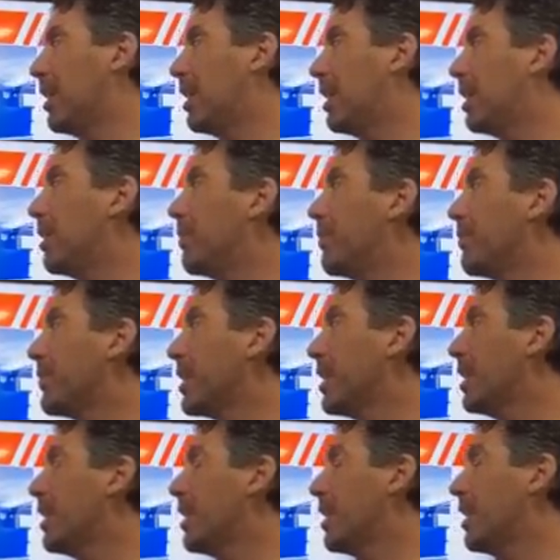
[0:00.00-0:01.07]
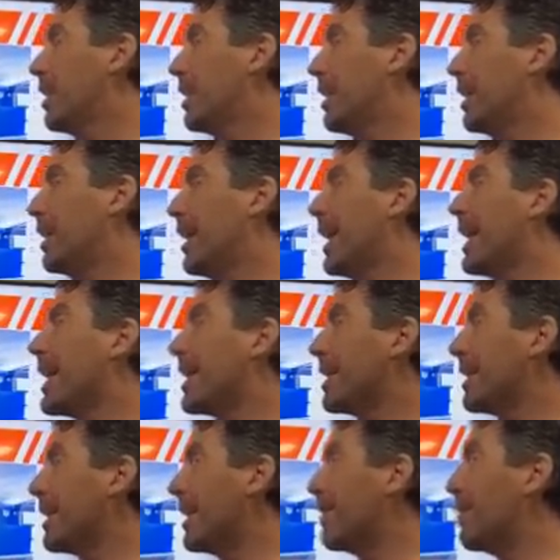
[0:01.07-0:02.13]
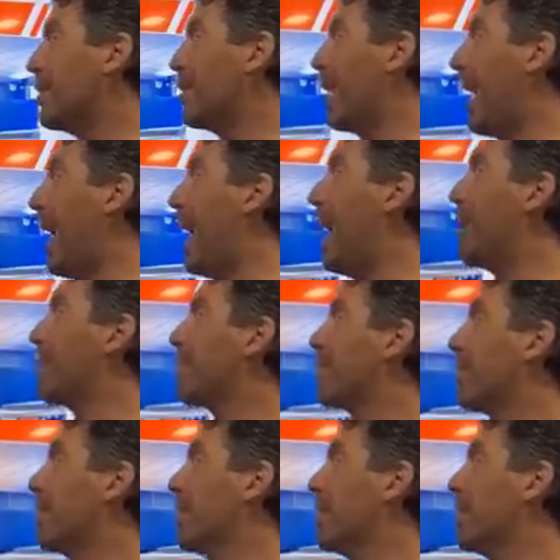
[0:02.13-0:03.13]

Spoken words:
And if you have